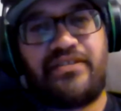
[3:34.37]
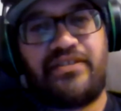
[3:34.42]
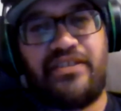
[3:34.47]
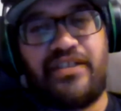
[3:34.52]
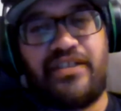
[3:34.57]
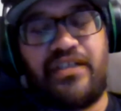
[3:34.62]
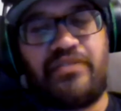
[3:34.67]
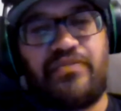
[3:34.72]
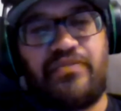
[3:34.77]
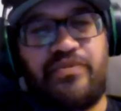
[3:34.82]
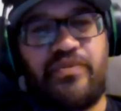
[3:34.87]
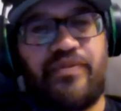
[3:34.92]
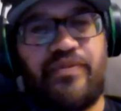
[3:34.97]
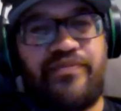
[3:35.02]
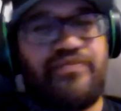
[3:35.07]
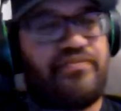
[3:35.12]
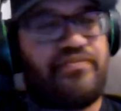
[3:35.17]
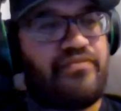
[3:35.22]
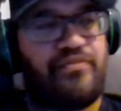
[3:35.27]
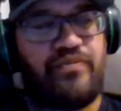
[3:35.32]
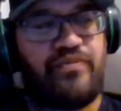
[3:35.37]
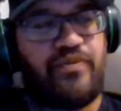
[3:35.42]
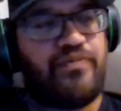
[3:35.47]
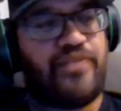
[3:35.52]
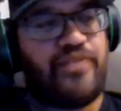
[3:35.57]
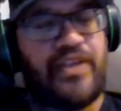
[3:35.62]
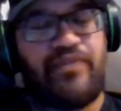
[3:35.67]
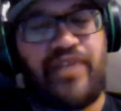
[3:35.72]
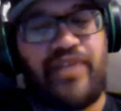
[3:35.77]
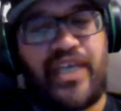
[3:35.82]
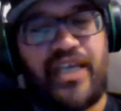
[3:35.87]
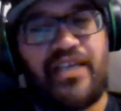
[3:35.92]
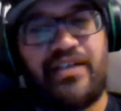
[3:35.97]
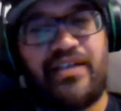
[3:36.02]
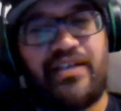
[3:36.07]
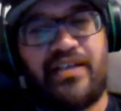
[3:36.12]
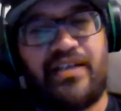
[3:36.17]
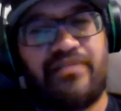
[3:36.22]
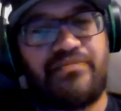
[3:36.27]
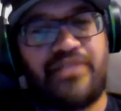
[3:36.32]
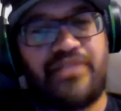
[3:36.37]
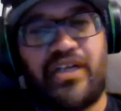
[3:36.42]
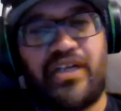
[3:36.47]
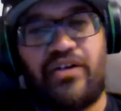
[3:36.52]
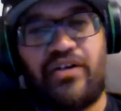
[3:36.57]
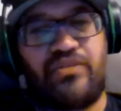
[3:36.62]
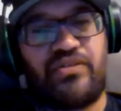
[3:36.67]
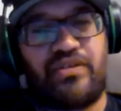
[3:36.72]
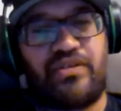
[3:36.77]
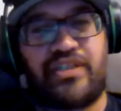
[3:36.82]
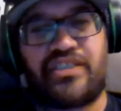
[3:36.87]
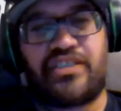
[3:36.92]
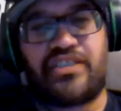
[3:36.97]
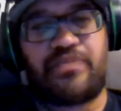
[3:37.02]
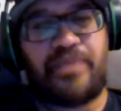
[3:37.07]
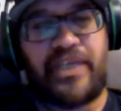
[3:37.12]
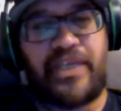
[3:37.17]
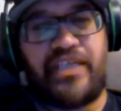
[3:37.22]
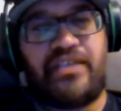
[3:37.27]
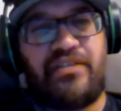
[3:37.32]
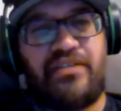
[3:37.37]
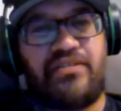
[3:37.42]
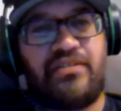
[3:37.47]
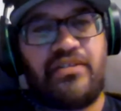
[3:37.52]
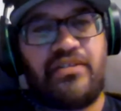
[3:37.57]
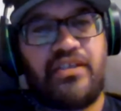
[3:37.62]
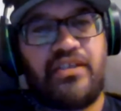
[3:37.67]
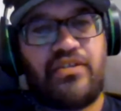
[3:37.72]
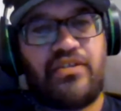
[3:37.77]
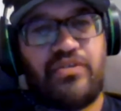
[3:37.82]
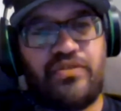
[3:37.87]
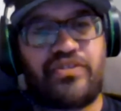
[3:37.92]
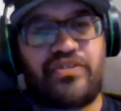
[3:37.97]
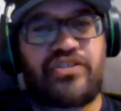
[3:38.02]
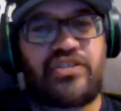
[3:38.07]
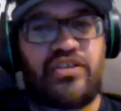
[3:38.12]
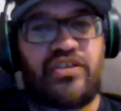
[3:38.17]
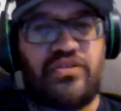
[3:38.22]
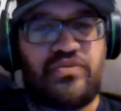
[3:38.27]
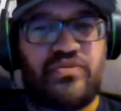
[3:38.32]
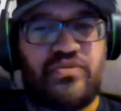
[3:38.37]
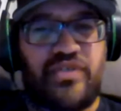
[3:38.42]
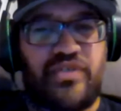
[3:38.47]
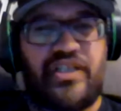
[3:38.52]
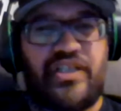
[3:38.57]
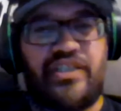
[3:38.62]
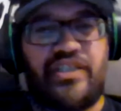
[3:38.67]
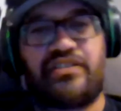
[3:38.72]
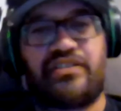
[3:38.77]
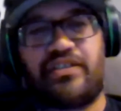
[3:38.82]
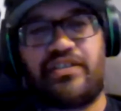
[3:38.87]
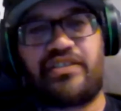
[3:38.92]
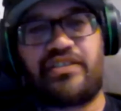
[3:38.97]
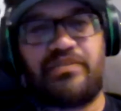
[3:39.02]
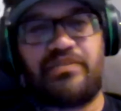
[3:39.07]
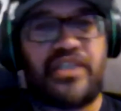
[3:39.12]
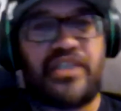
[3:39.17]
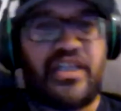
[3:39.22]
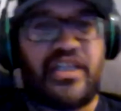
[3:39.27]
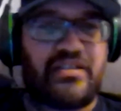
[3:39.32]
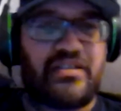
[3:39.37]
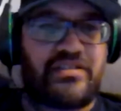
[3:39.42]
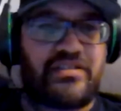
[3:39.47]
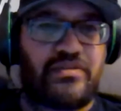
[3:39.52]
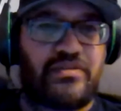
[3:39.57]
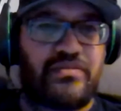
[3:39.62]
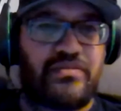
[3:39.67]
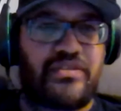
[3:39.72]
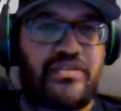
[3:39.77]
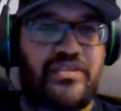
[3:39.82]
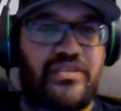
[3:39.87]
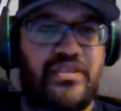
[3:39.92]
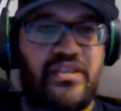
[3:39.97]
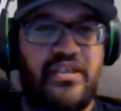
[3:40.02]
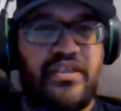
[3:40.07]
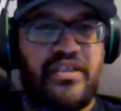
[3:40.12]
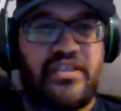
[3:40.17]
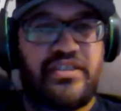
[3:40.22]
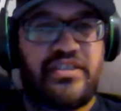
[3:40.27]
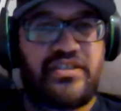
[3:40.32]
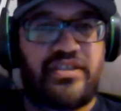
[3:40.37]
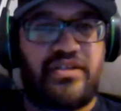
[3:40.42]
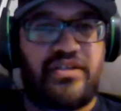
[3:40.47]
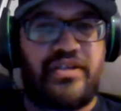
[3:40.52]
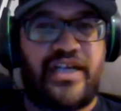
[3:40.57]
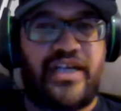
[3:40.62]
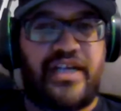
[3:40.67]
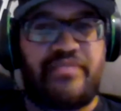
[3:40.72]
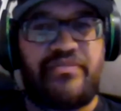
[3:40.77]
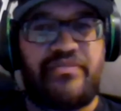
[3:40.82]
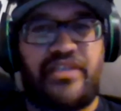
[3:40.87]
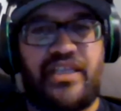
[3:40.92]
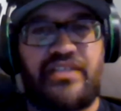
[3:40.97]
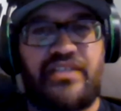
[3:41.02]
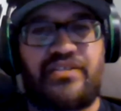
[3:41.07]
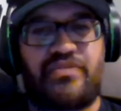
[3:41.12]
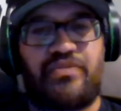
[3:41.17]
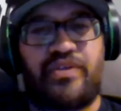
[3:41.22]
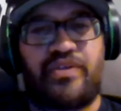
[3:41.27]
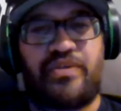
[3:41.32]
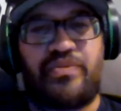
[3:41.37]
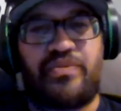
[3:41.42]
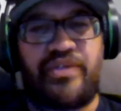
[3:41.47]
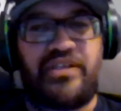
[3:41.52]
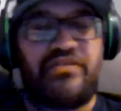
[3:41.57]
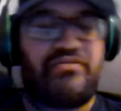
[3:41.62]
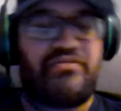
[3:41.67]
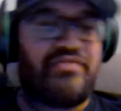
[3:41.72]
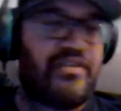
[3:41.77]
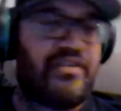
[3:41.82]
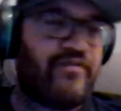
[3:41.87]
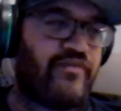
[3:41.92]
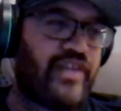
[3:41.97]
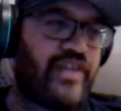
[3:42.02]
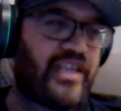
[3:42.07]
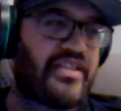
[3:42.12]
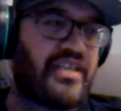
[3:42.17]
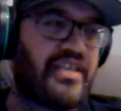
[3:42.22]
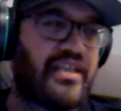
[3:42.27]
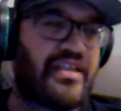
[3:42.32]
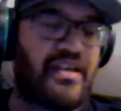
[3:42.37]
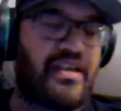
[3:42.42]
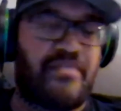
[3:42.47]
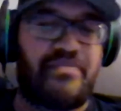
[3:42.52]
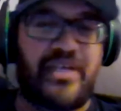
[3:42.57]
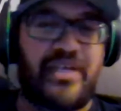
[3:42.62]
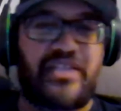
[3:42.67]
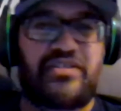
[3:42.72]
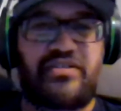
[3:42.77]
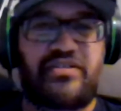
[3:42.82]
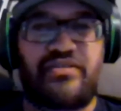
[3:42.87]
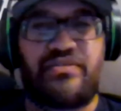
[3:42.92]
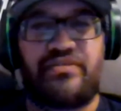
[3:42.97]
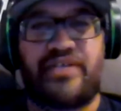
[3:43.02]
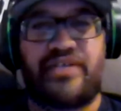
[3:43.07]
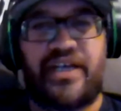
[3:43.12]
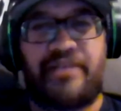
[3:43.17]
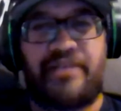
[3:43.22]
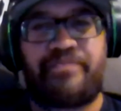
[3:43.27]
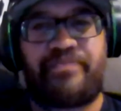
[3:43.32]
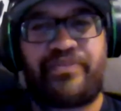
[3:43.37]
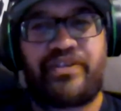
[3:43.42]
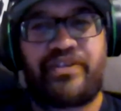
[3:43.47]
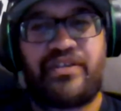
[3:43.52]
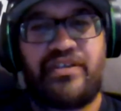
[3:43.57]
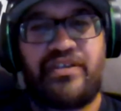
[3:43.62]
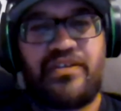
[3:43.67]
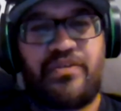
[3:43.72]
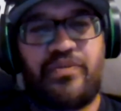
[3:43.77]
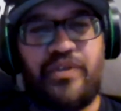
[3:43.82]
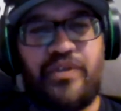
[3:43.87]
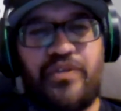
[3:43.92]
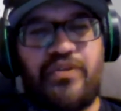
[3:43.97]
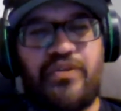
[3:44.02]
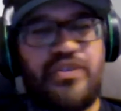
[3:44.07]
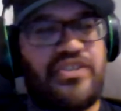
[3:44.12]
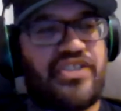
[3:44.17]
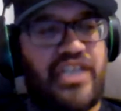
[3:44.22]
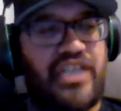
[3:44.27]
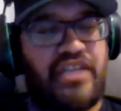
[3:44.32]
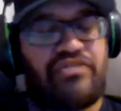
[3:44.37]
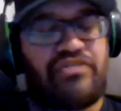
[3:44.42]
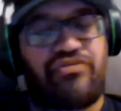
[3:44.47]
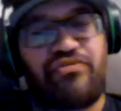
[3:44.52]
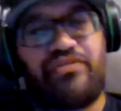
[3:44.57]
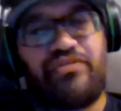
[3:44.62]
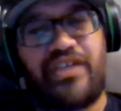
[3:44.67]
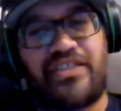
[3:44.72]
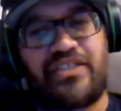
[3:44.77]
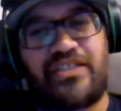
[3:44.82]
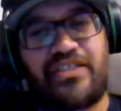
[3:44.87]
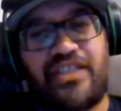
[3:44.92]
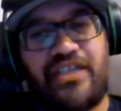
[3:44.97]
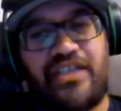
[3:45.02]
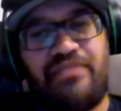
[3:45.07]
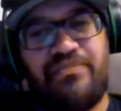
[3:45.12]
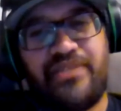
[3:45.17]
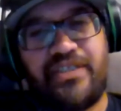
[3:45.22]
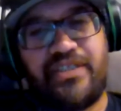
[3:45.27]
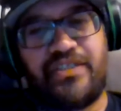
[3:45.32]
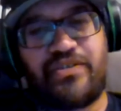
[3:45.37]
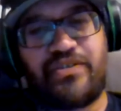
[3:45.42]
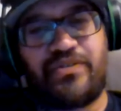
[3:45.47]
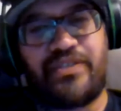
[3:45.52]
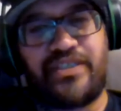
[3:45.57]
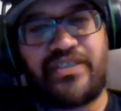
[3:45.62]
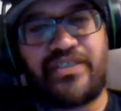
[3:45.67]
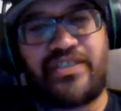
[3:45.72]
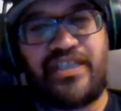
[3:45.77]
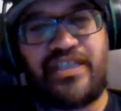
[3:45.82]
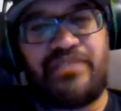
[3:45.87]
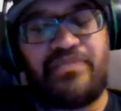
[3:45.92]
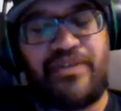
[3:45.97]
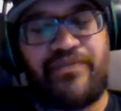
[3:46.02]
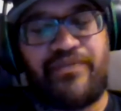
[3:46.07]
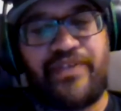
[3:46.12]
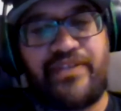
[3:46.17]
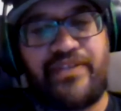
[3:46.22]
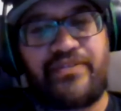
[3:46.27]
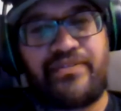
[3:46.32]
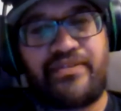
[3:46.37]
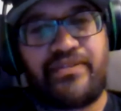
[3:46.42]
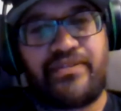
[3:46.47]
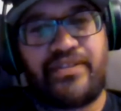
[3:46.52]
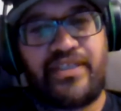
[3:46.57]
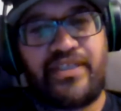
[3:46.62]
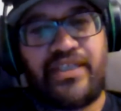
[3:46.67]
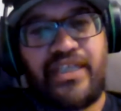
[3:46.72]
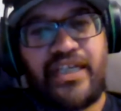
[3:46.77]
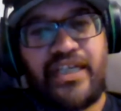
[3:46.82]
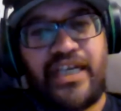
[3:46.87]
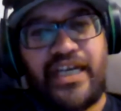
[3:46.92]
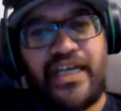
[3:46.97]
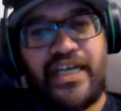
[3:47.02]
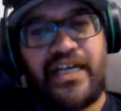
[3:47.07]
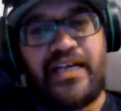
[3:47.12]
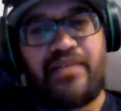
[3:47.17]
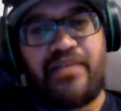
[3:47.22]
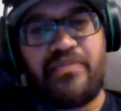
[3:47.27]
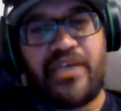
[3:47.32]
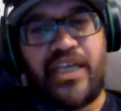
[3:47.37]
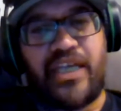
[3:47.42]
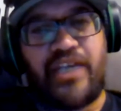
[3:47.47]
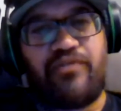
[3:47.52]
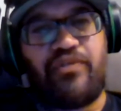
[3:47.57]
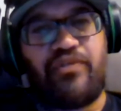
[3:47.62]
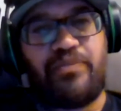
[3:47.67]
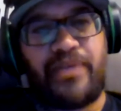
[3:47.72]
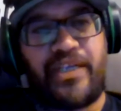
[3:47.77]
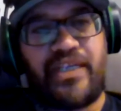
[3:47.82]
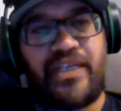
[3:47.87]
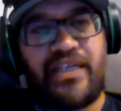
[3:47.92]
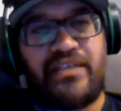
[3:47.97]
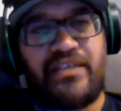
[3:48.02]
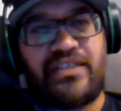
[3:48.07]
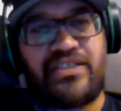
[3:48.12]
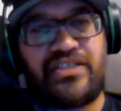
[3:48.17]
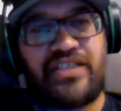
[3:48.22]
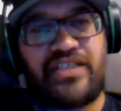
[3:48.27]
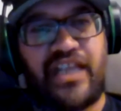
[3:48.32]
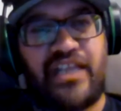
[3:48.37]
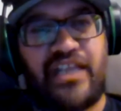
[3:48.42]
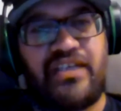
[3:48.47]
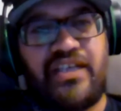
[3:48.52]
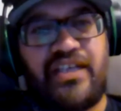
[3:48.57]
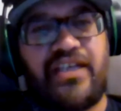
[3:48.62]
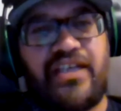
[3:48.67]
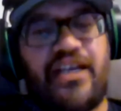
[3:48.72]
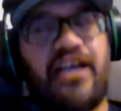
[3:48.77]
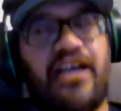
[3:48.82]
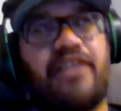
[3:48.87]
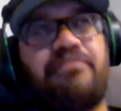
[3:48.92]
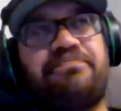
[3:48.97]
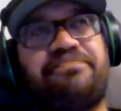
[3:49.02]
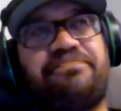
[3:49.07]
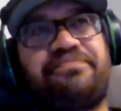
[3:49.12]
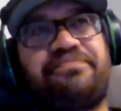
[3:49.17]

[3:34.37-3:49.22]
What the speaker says: We've never had a whole lot of speed or skill wise like some of the other schools. So that's where we reflect and come back to. We always get through as a team. It's always a team effort, and everybody understanding